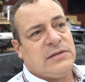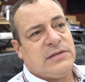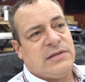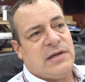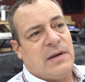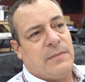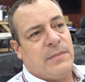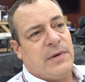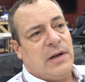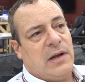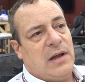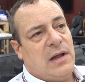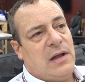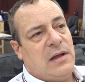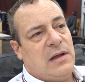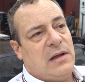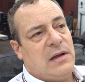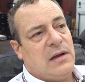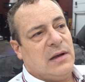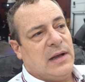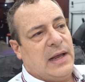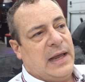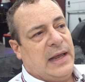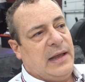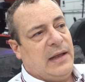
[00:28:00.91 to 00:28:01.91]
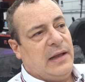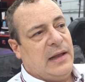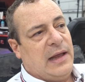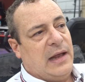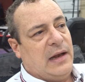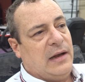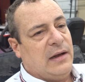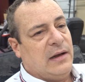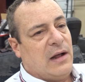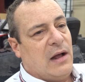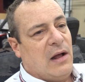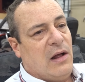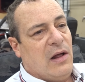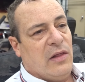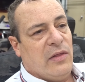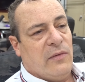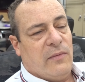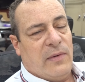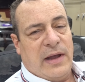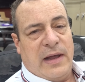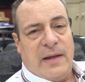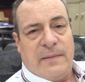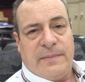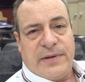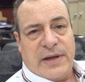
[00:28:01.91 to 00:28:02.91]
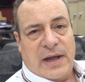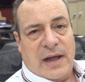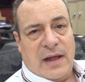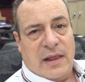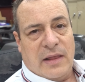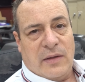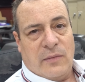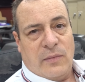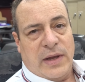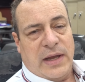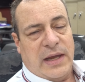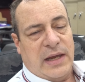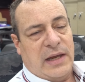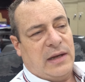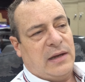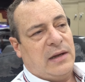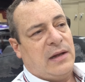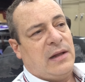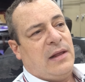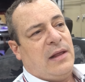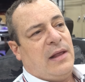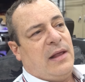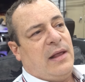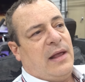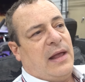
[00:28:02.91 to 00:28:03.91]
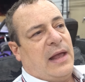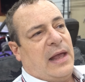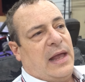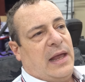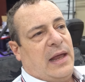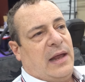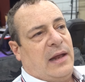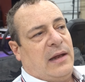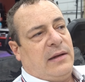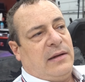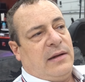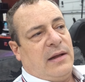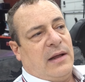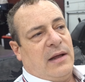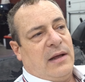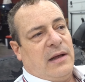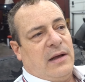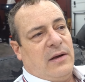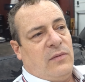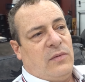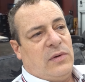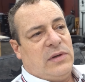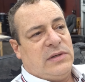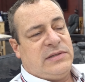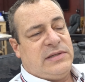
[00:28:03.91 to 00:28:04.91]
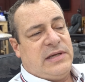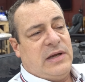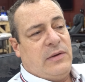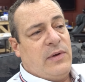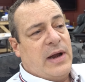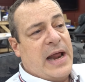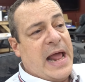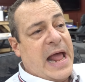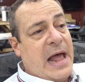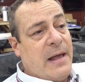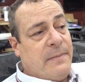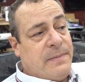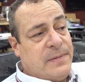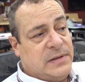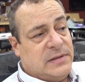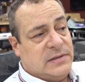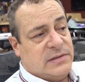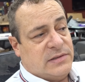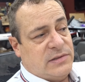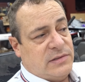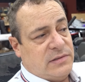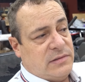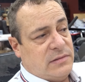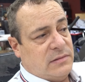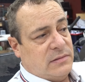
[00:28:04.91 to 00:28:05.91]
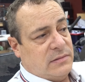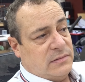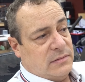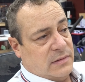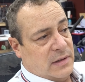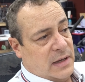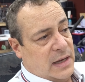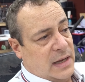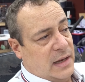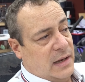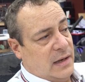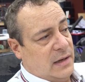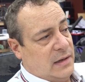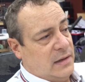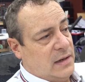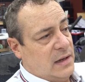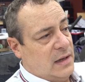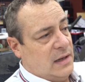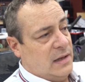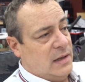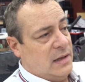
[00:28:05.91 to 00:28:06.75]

summer long and all the way up to Halloween. And we'll see what happens. And